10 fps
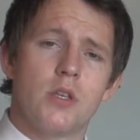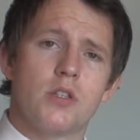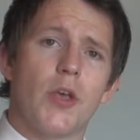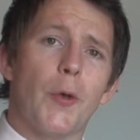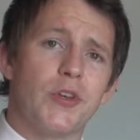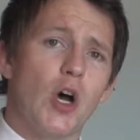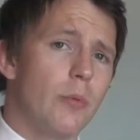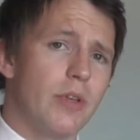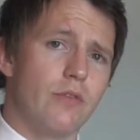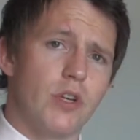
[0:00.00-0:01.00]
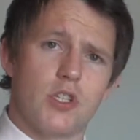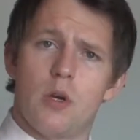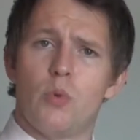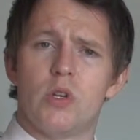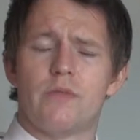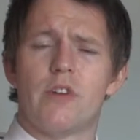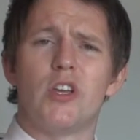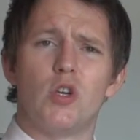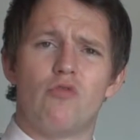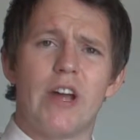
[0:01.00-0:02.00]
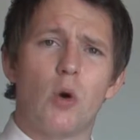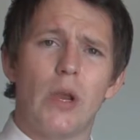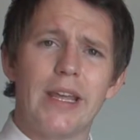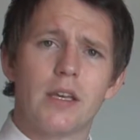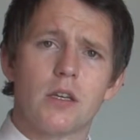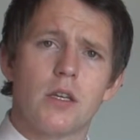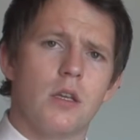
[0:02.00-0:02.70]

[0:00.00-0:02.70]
So Derby, for example, has a very good rail link,